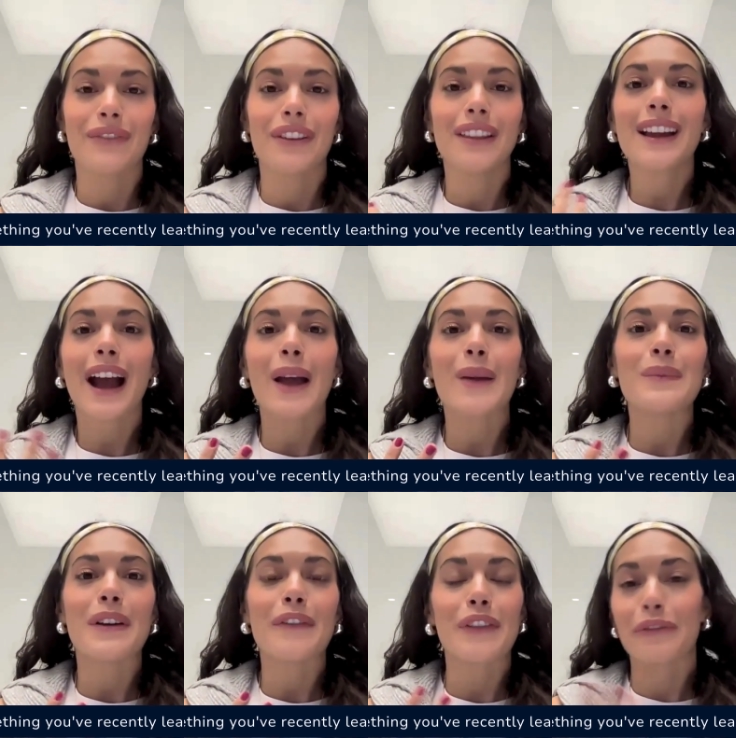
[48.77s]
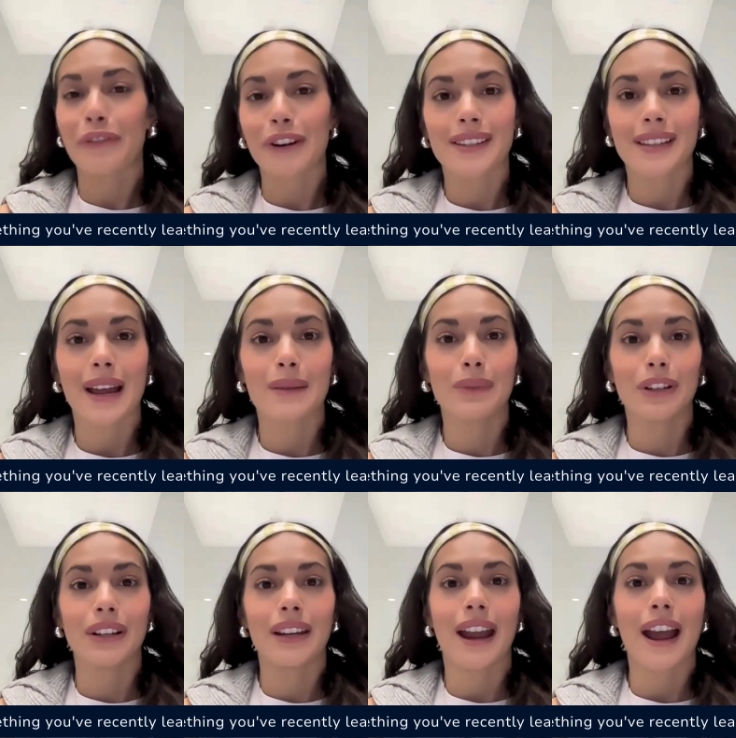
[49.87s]
I feel like I'm for the first time
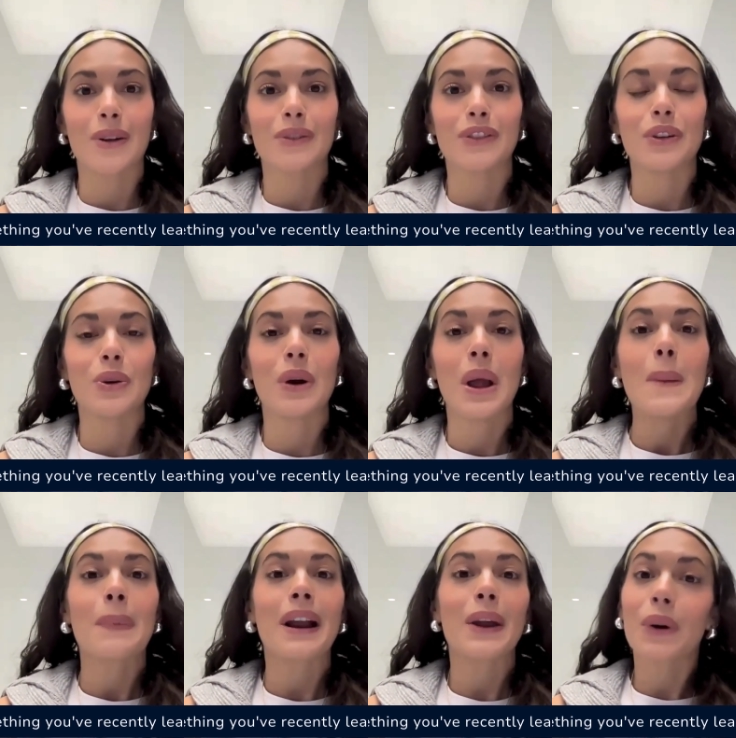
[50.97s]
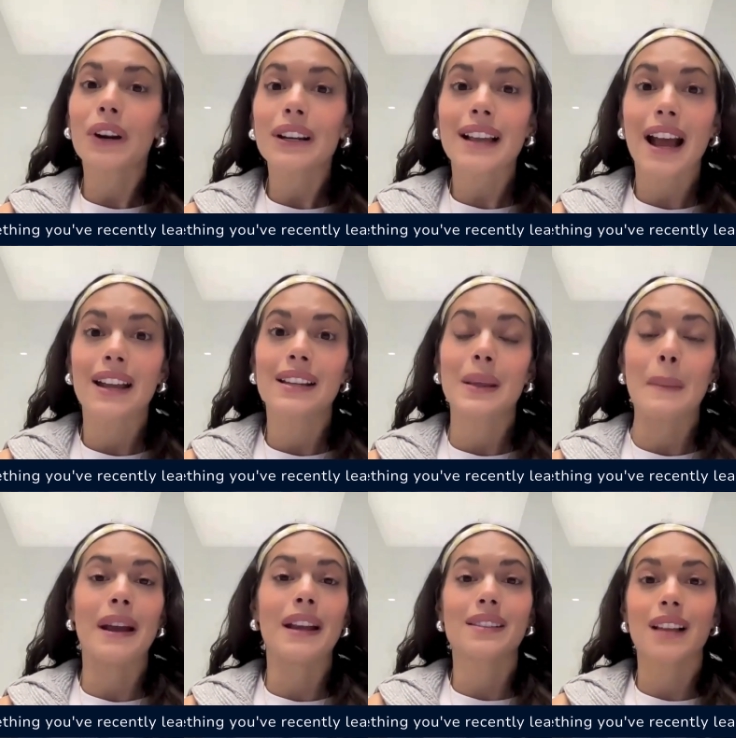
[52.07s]
learning how to prioritize
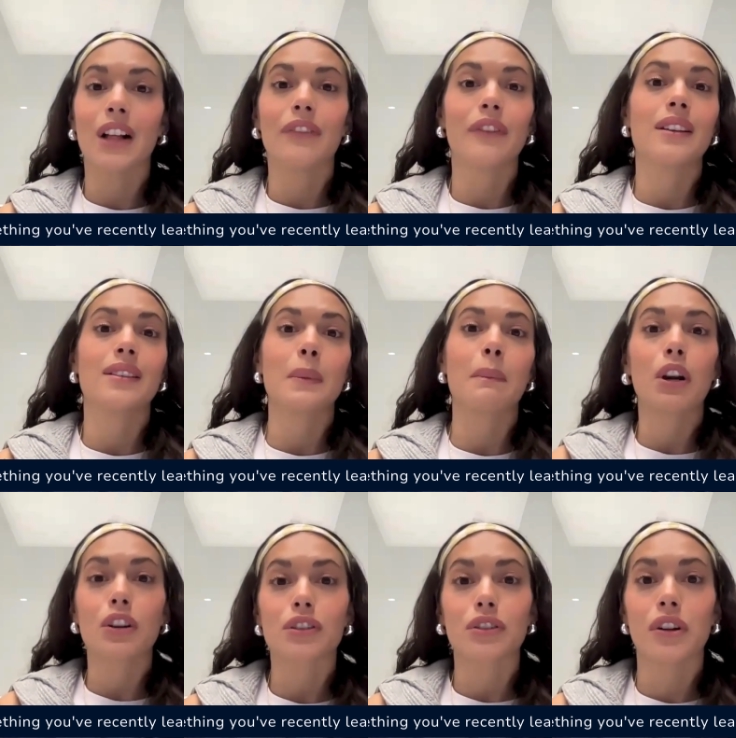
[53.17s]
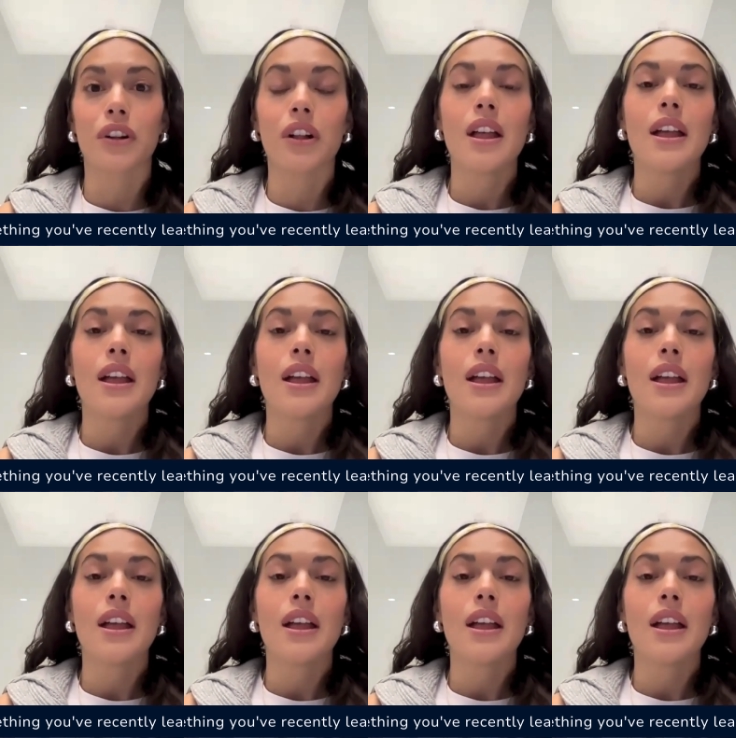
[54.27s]
myself and some personal